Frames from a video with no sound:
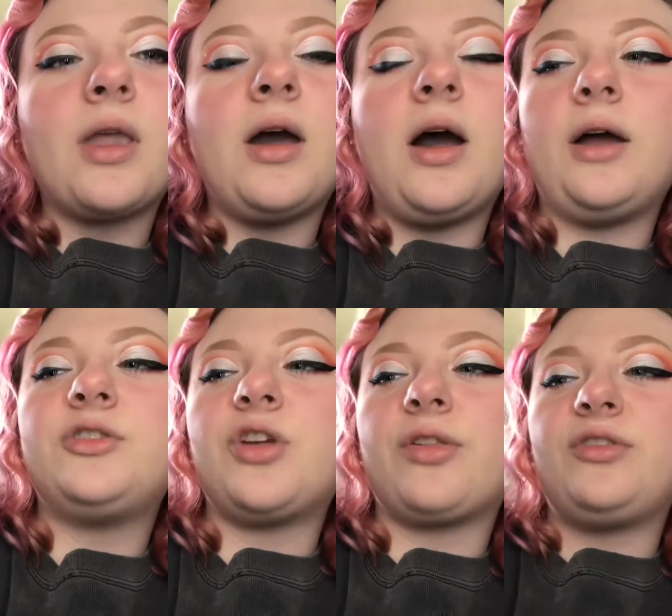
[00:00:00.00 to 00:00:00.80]
I
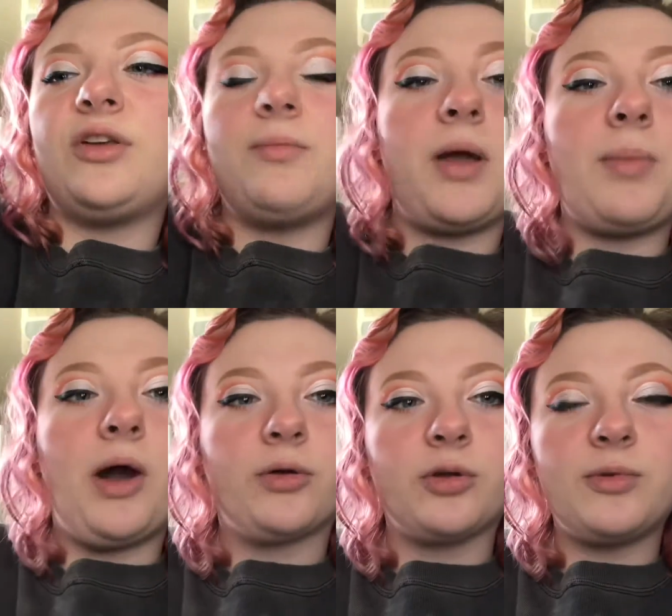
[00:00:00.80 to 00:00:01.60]
just did my
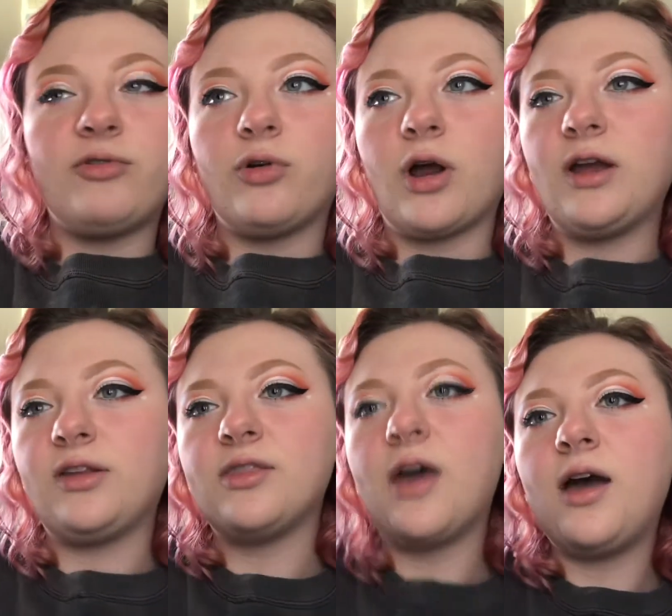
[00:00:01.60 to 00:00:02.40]
powder before I
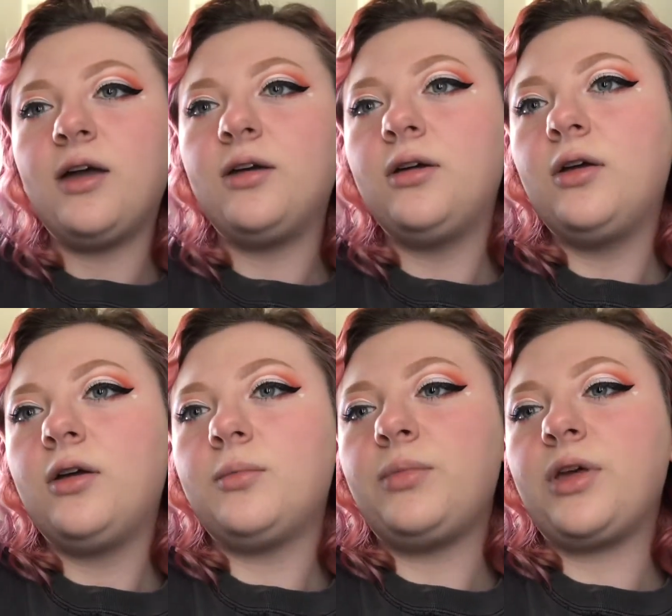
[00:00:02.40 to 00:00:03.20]
did that
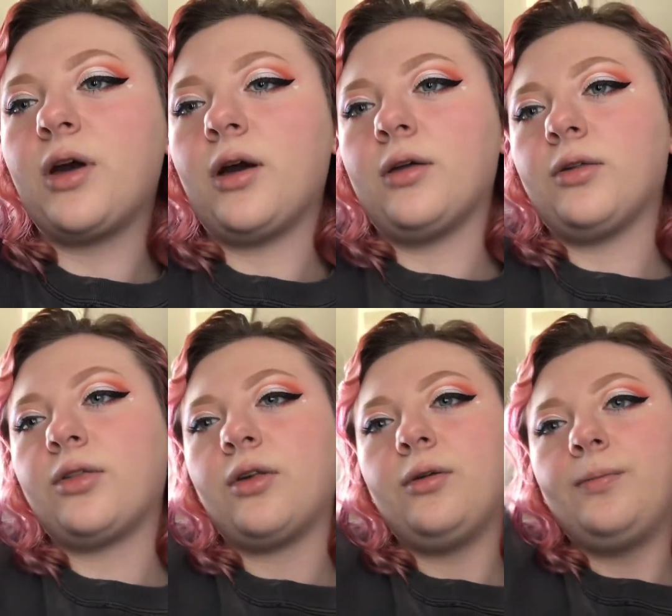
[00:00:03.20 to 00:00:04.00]
because